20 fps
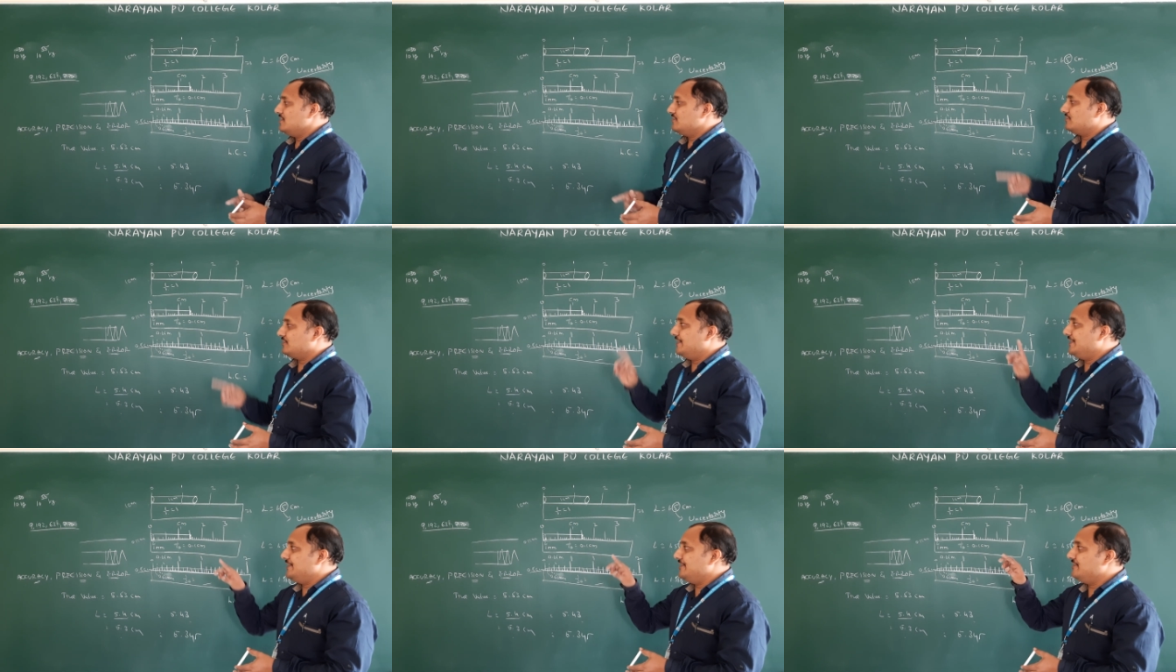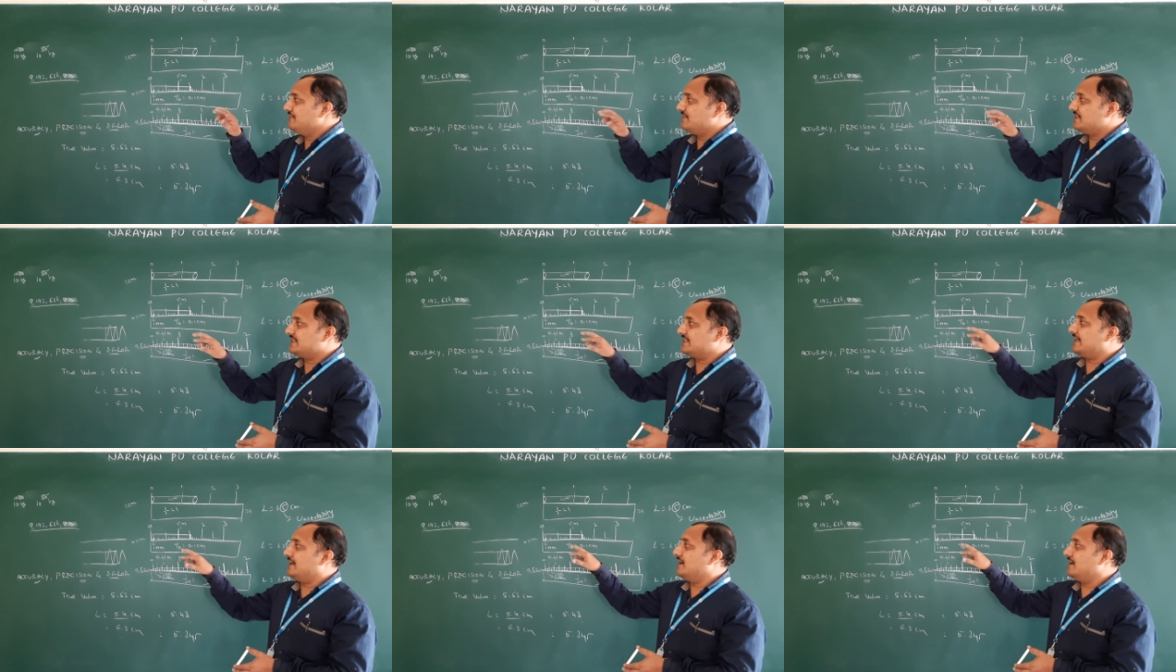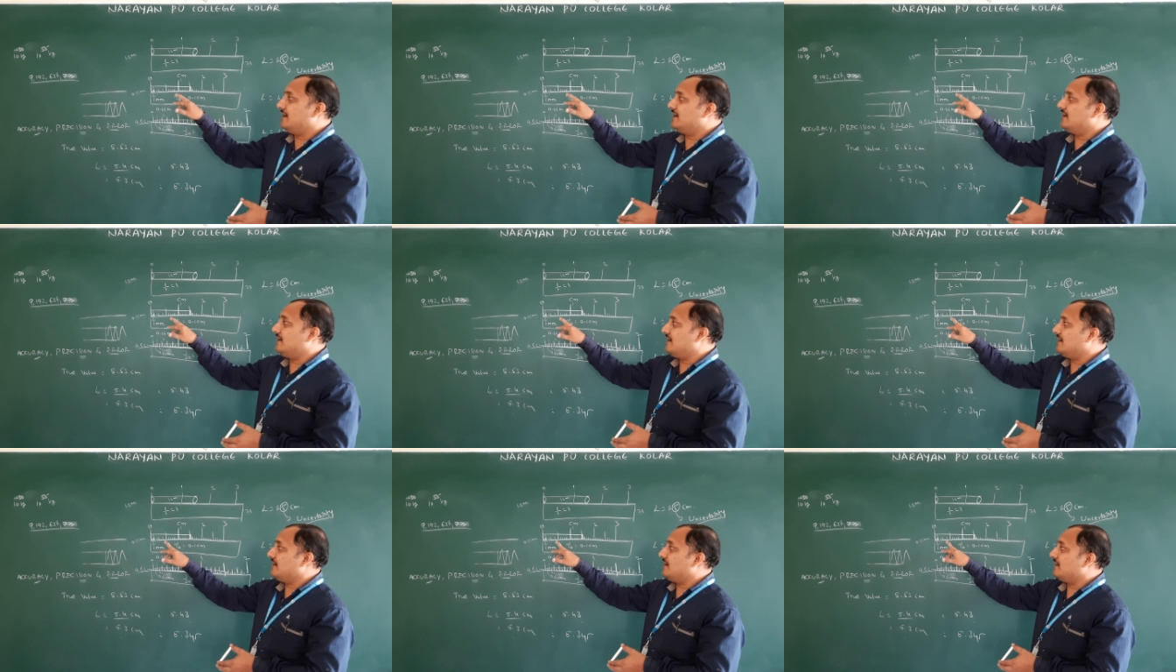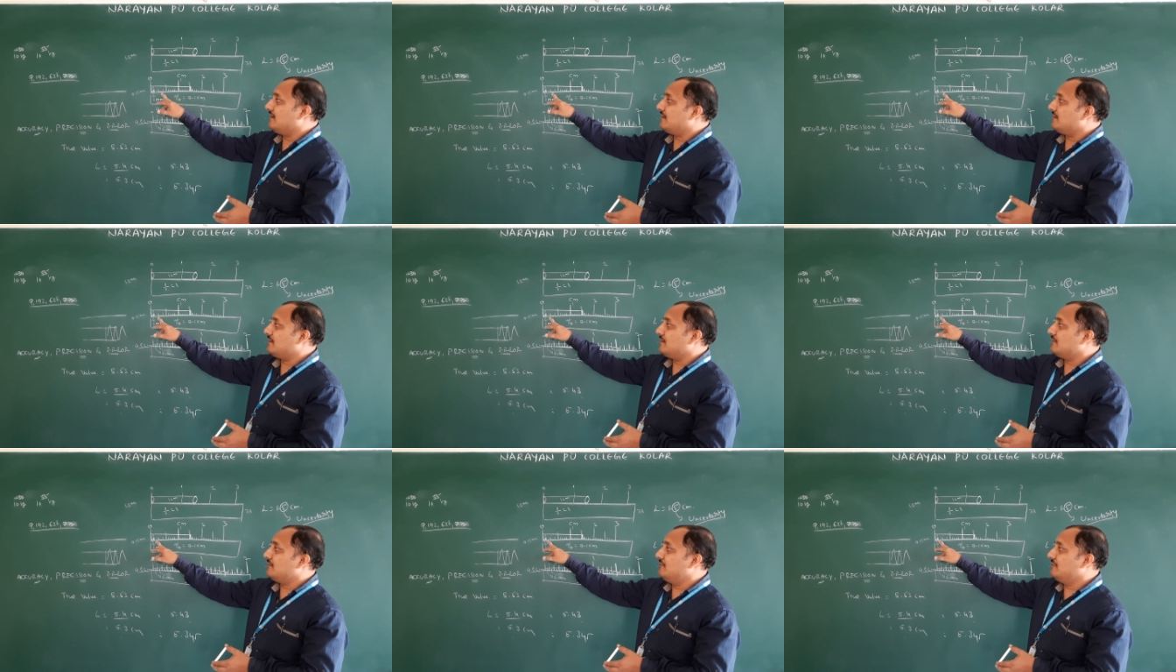So in your
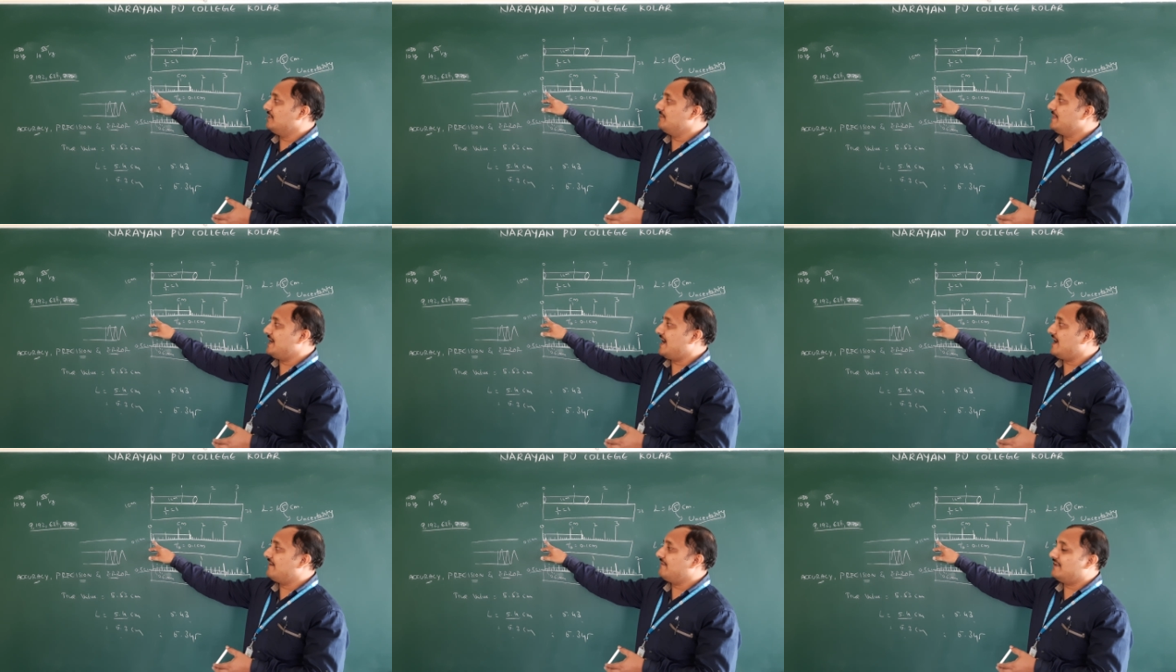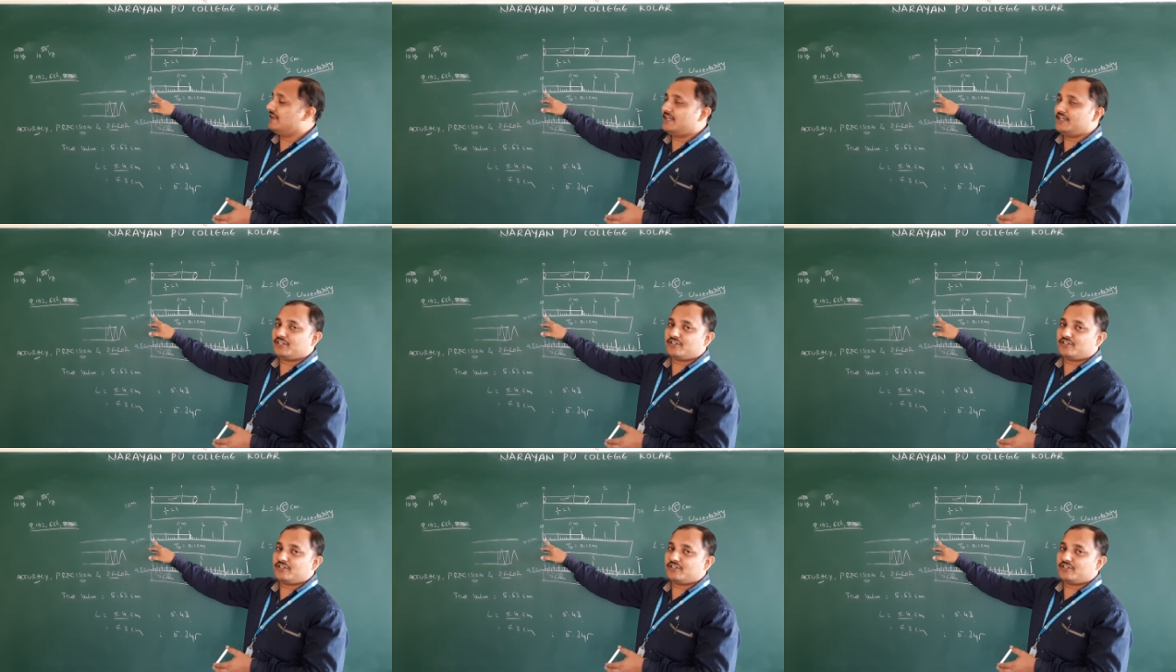you will be having